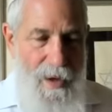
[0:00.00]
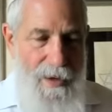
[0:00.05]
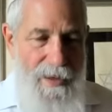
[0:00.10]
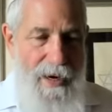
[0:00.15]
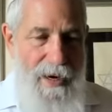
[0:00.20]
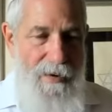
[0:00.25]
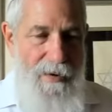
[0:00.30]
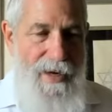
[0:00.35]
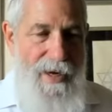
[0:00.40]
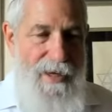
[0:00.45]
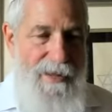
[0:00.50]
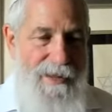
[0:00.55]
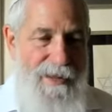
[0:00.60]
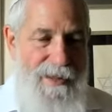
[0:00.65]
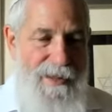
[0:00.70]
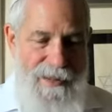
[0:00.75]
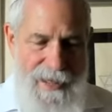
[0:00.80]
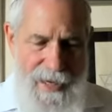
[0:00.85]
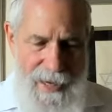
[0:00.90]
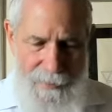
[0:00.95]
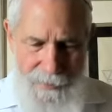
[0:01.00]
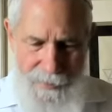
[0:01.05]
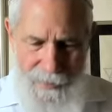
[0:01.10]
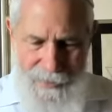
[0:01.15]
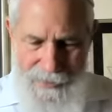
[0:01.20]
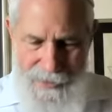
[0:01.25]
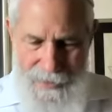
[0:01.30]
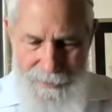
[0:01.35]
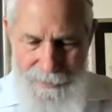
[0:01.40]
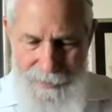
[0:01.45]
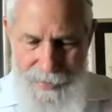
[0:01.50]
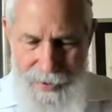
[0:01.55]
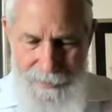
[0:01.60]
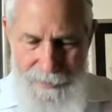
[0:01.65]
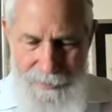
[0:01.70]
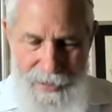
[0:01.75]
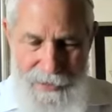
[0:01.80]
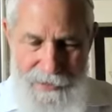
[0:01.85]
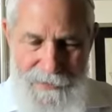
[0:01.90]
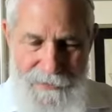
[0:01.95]
Okay, our next example is on
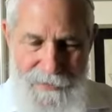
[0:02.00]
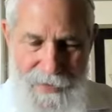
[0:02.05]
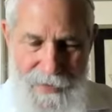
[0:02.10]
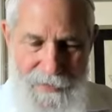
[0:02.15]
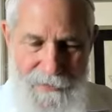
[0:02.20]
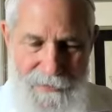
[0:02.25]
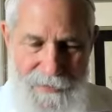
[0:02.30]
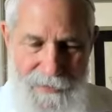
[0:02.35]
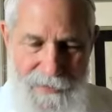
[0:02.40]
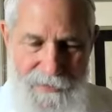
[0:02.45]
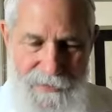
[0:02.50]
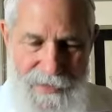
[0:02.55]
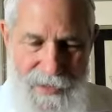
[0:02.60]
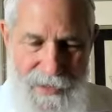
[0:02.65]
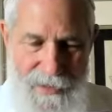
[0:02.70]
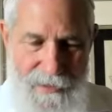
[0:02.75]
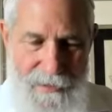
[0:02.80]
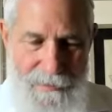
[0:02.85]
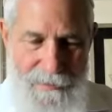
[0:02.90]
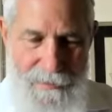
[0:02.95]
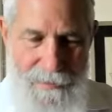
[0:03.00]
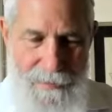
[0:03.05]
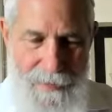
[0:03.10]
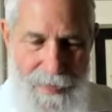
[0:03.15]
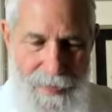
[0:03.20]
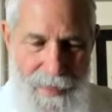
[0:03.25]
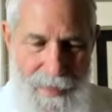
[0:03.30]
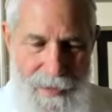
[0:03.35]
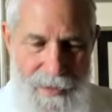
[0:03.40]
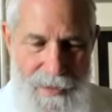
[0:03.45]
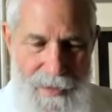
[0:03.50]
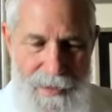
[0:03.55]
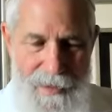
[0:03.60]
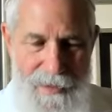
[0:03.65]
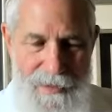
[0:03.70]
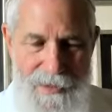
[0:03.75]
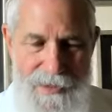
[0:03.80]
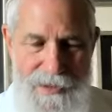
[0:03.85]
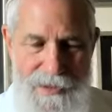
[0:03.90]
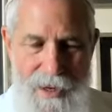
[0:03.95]
page 515.
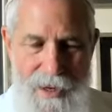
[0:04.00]
This